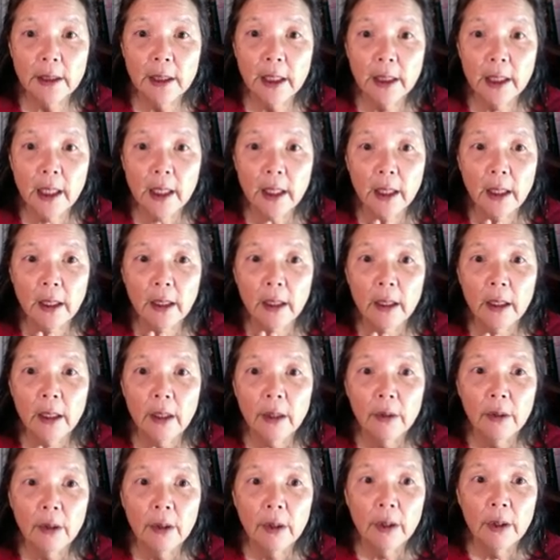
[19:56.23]
taking
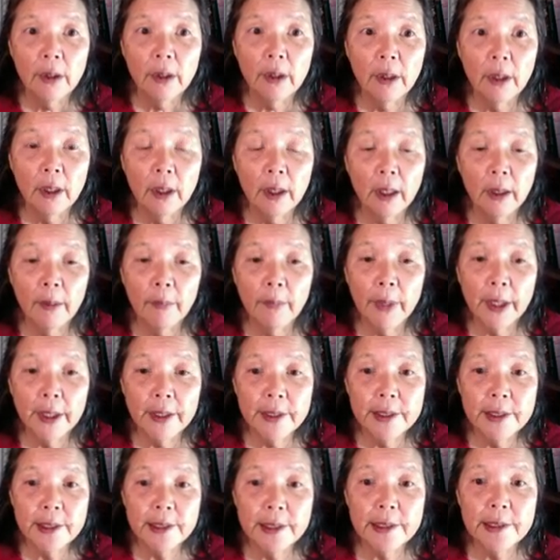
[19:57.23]

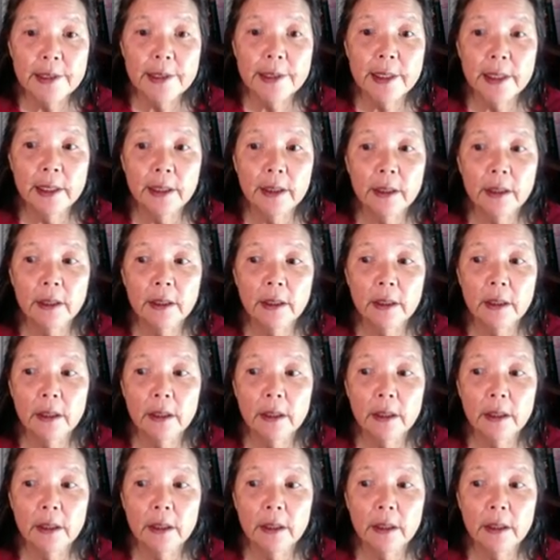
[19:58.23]
medicines that